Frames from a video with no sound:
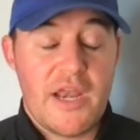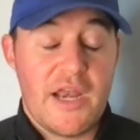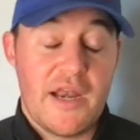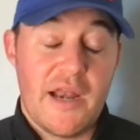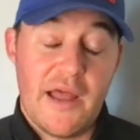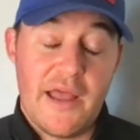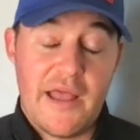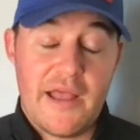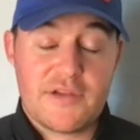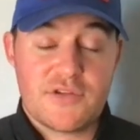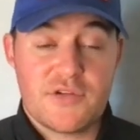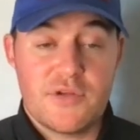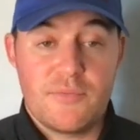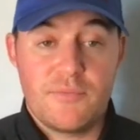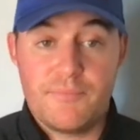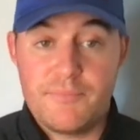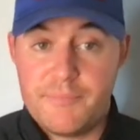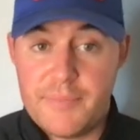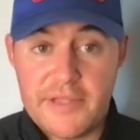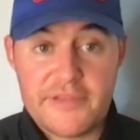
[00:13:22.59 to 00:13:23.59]
and I actually
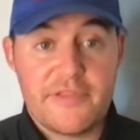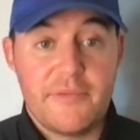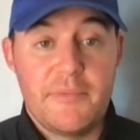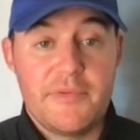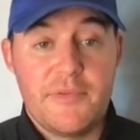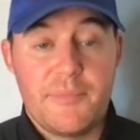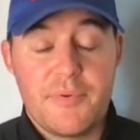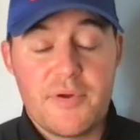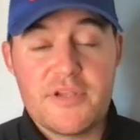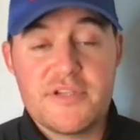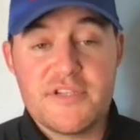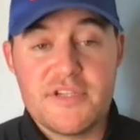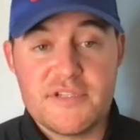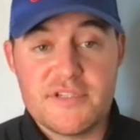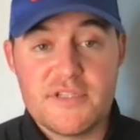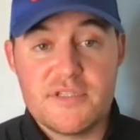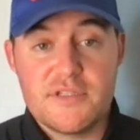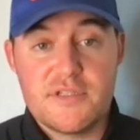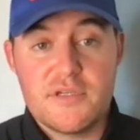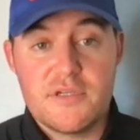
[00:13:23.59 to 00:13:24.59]
picked them in the
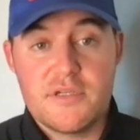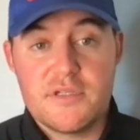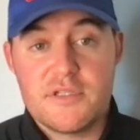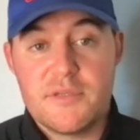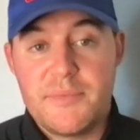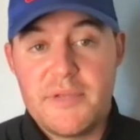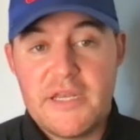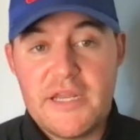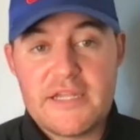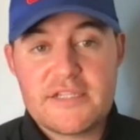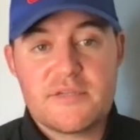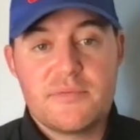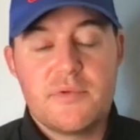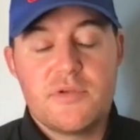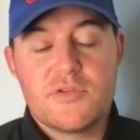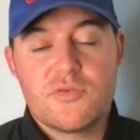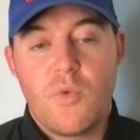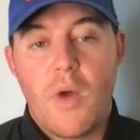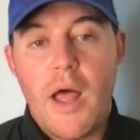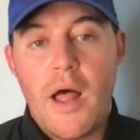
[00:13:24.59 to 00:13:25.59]
preseason to beat SMU
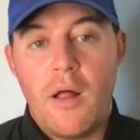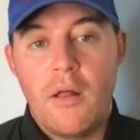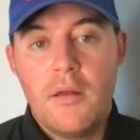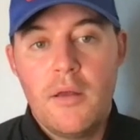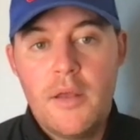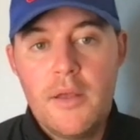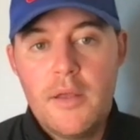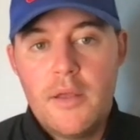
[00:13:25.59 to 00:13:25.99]
as well.